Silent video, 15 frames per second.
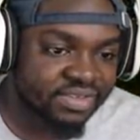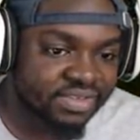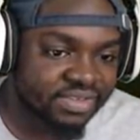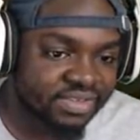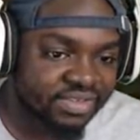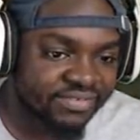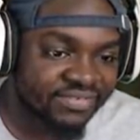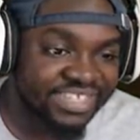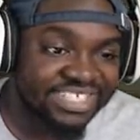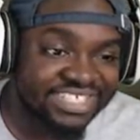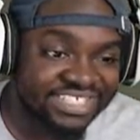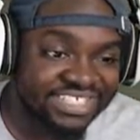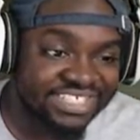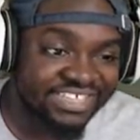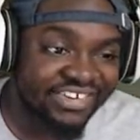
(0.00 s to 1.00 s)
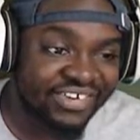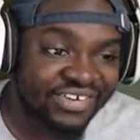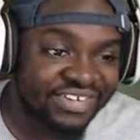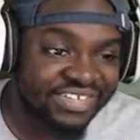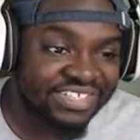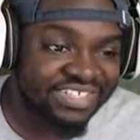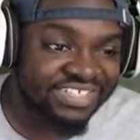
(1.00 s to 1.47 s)
We just
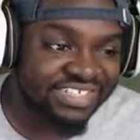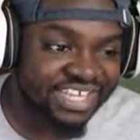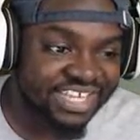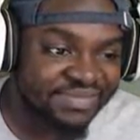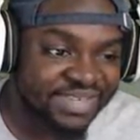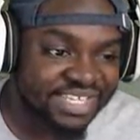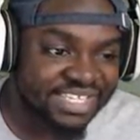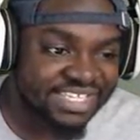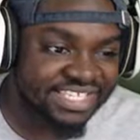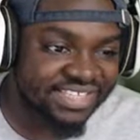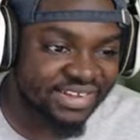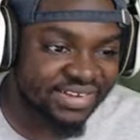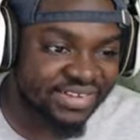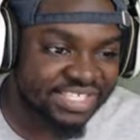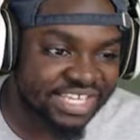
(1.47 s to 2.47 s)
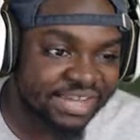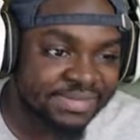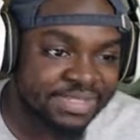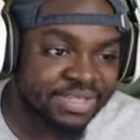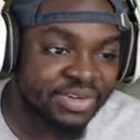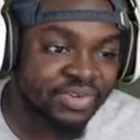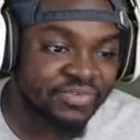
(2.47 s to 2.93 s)
started. So that means it's all types
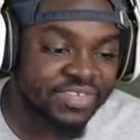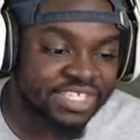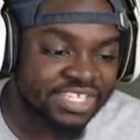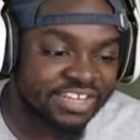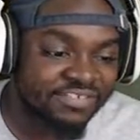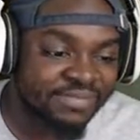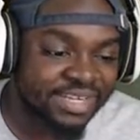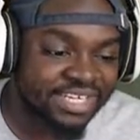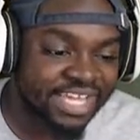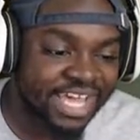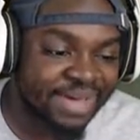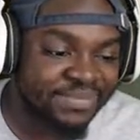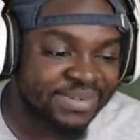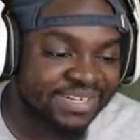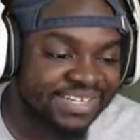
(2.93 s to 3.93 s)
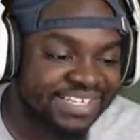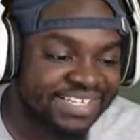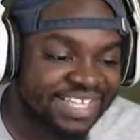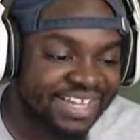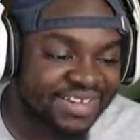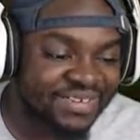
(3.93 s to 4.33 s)
of goofy stuff about to happen in this game.